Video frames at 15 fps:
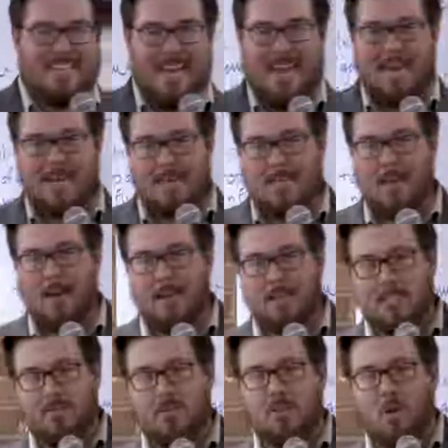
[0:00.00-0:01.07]
10
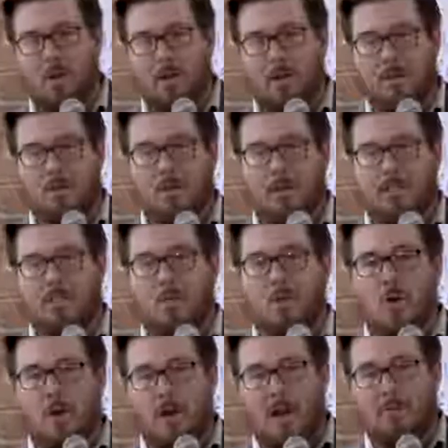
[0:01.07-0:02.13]
tons of soil gets
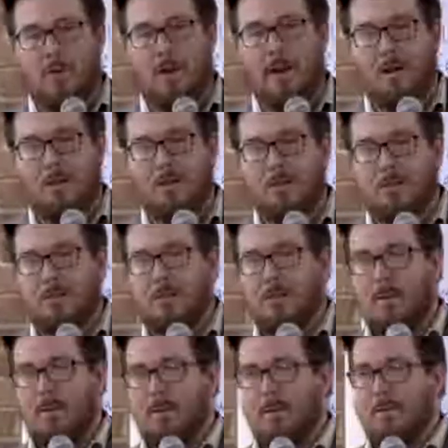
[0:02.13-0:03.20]
eroded every year
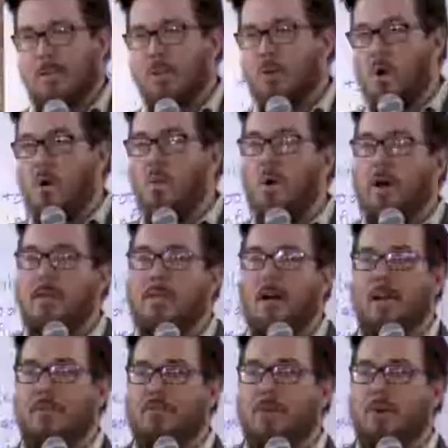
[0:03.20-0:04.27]
to grow one
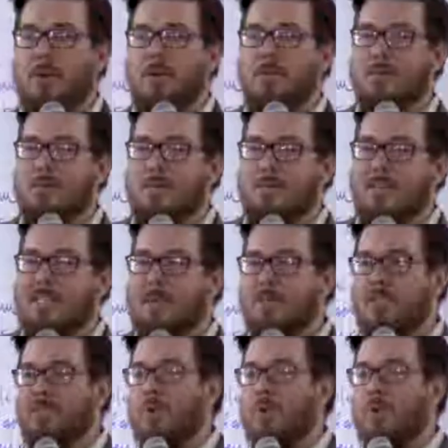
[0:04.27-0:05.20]
ton of food. That's how much